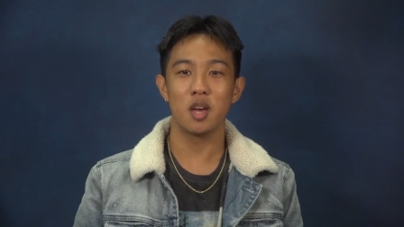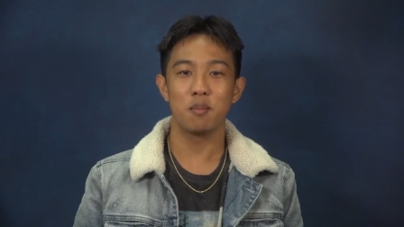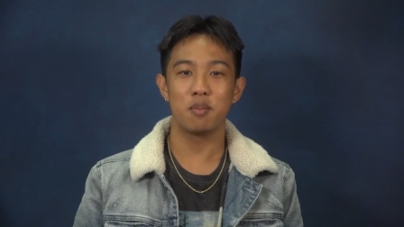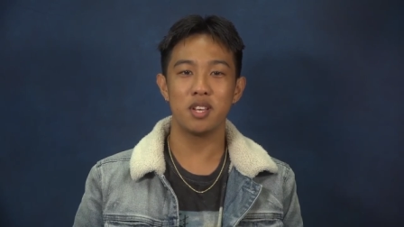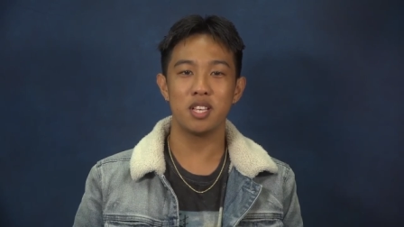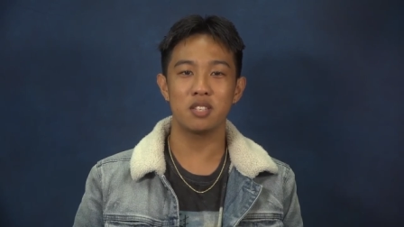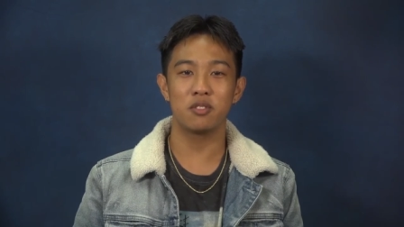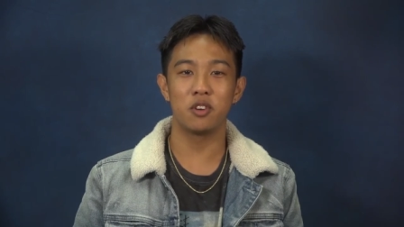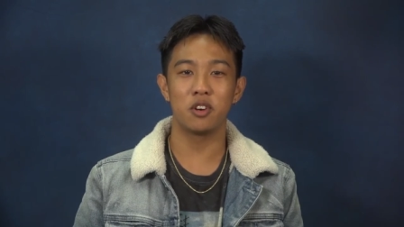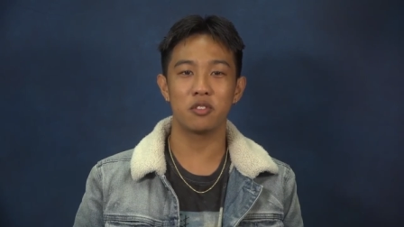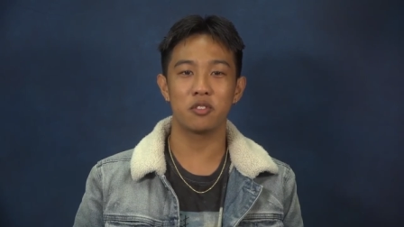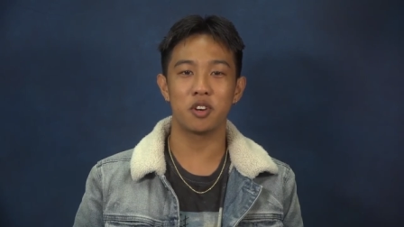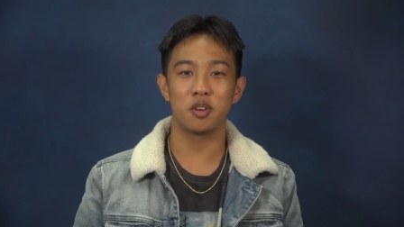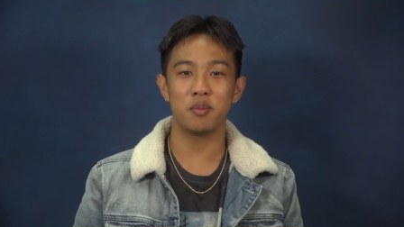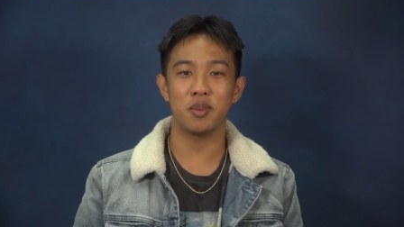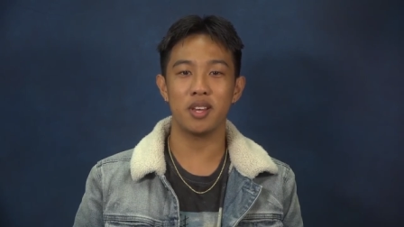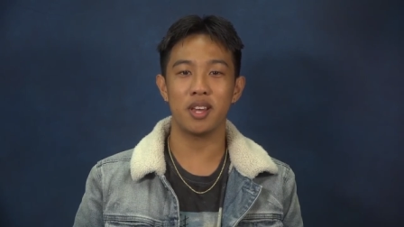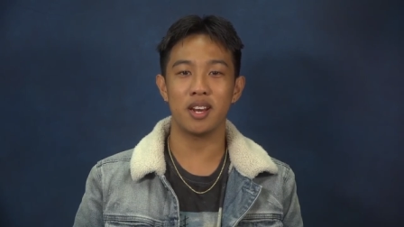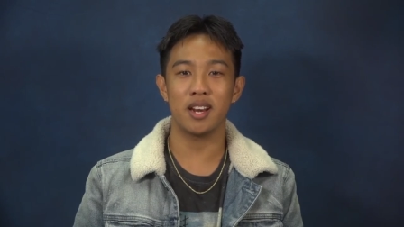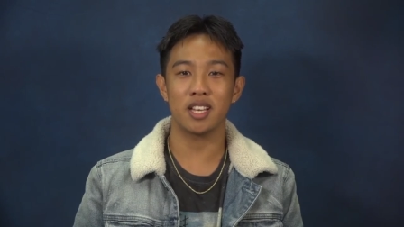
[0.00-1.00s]
Please vote for
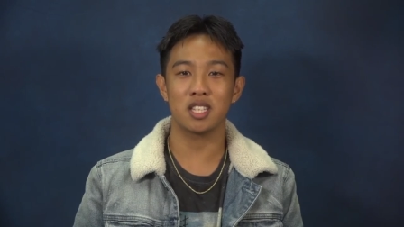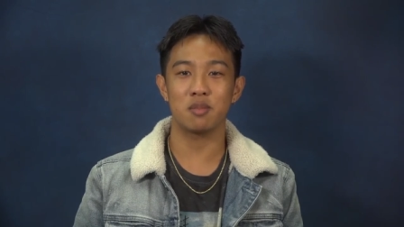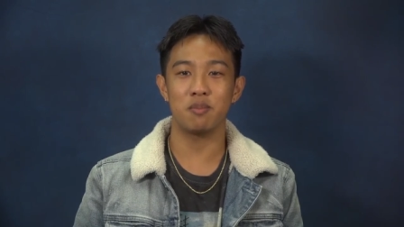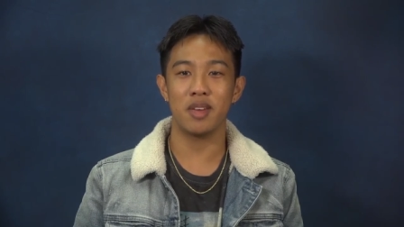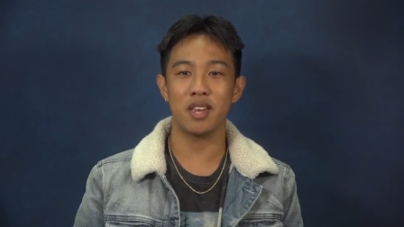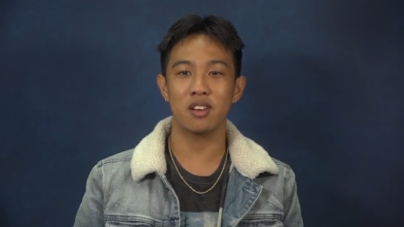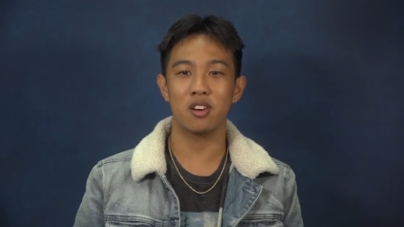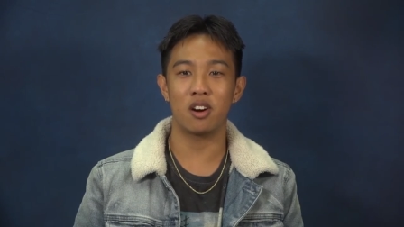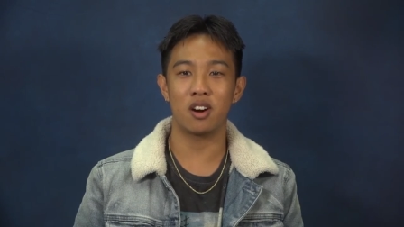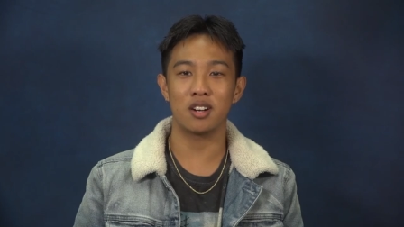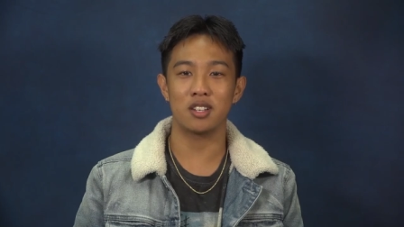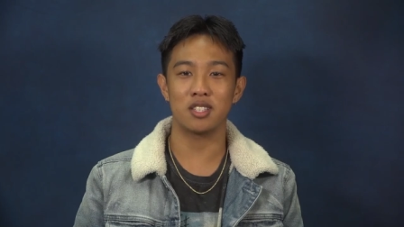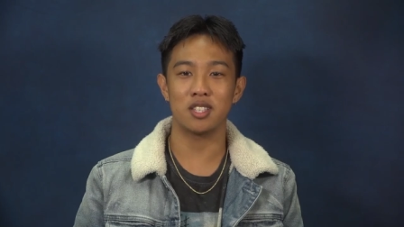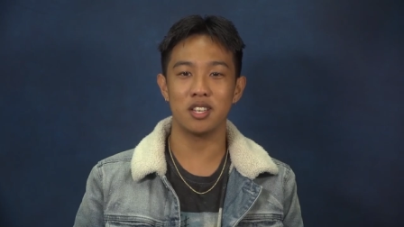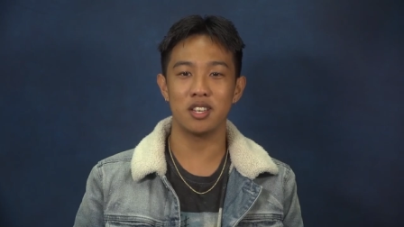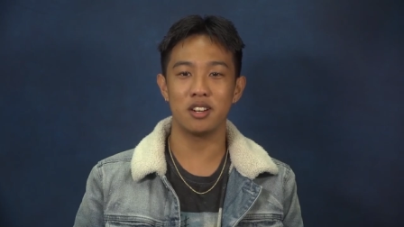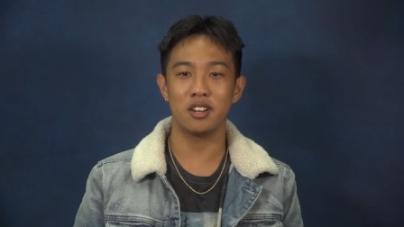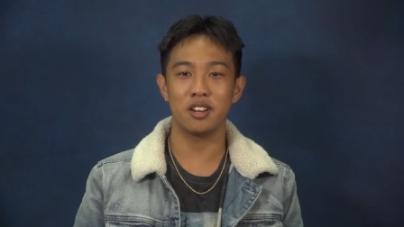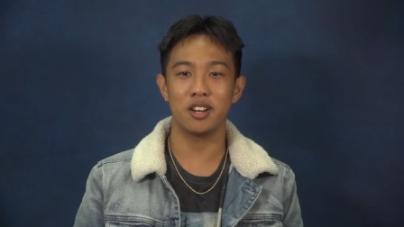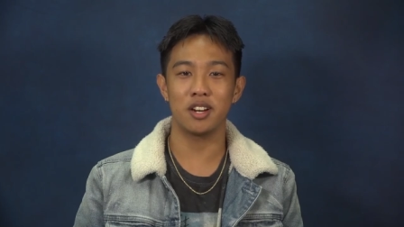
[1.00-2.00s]
me and let's make our senior